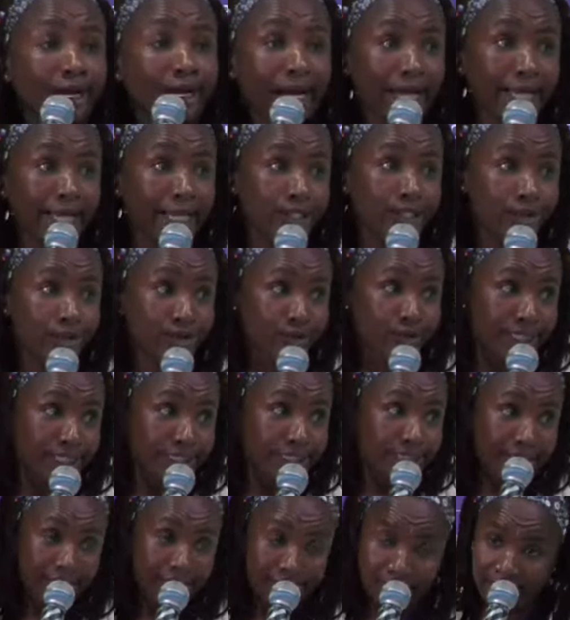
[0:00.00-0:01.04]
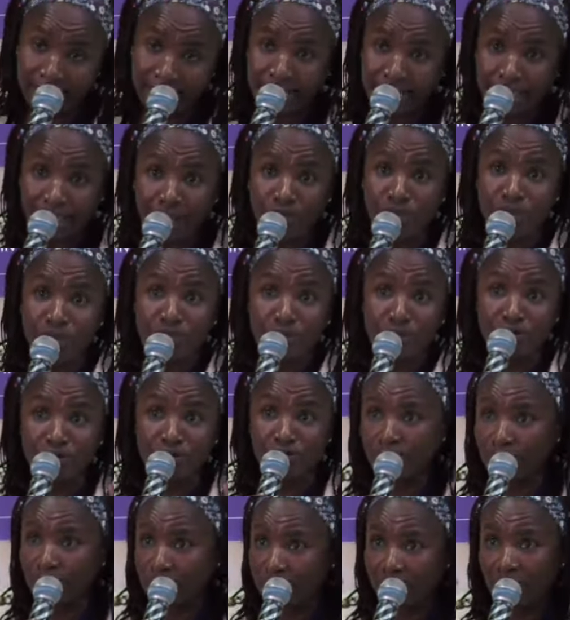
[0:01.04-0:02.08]
I had to read, I read, how do
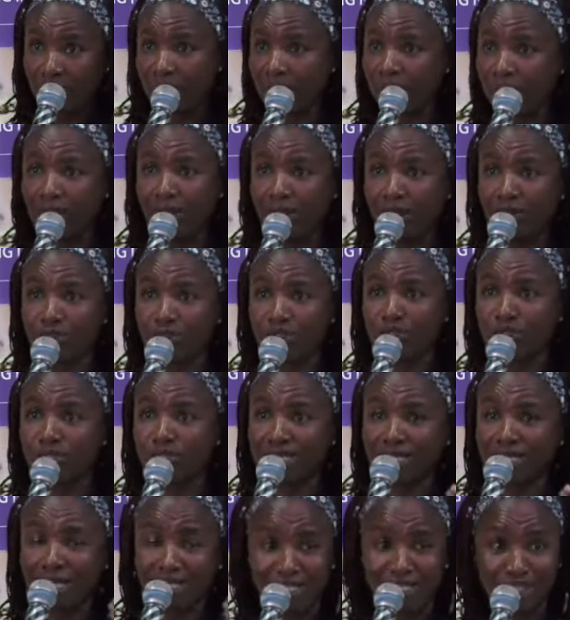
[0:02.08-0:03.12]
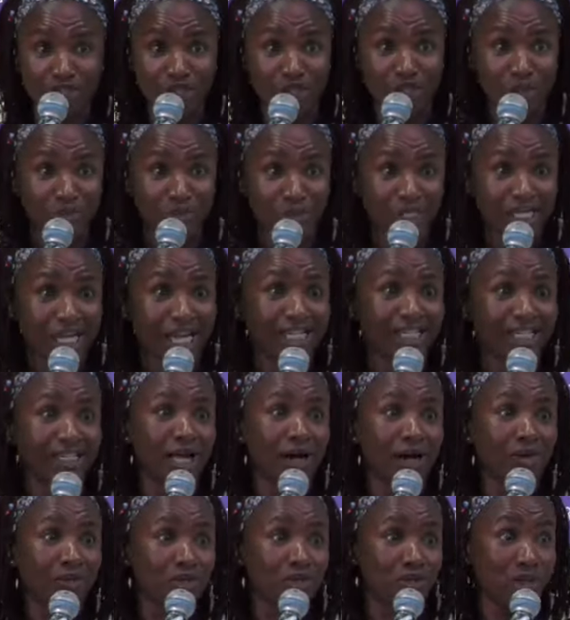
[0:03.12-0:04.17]
you start a YouTube channel,
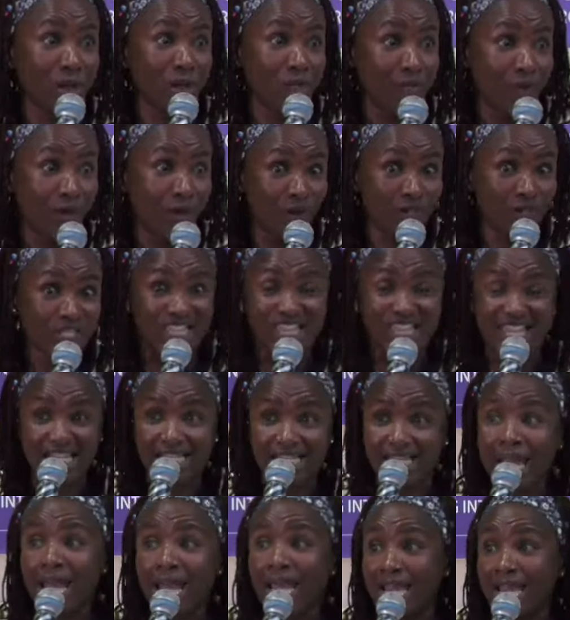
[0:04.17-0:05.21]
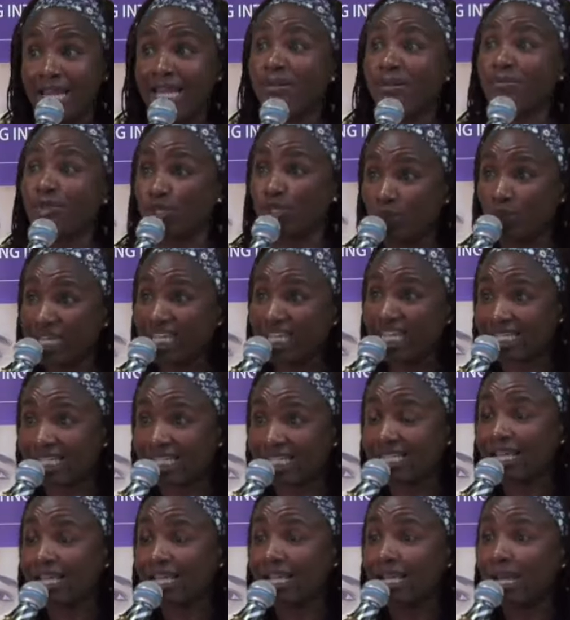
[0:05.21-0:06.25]
how do you upload things, and I'm doing
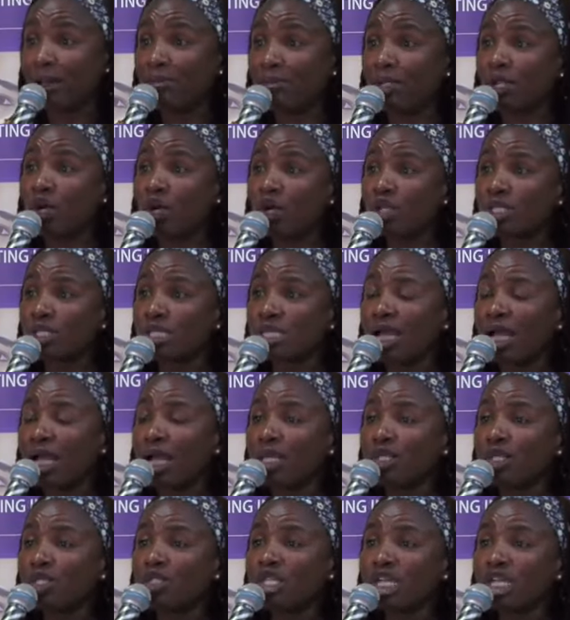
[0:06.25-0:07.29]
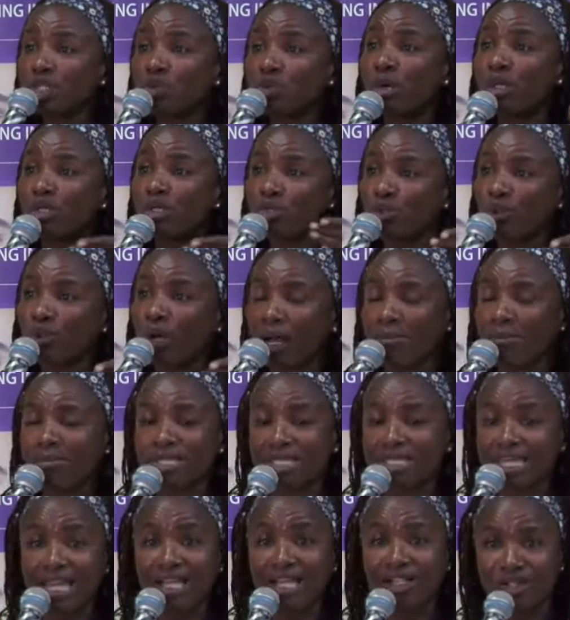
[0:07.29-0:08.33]
it, because you just want to
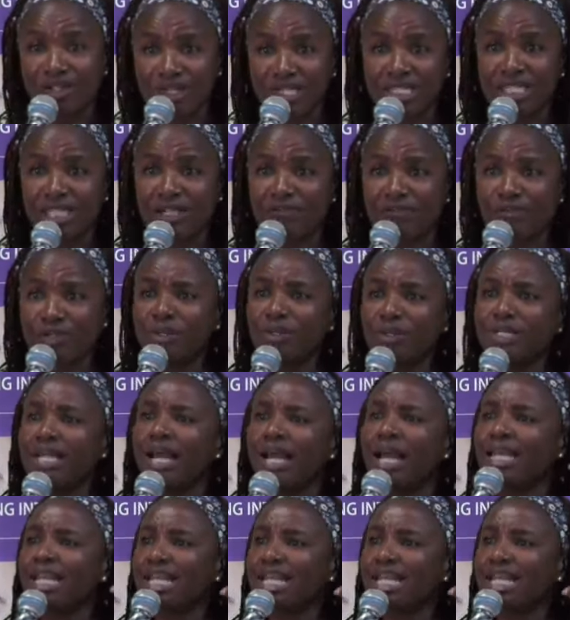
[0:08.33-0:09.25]
upskill yourself. So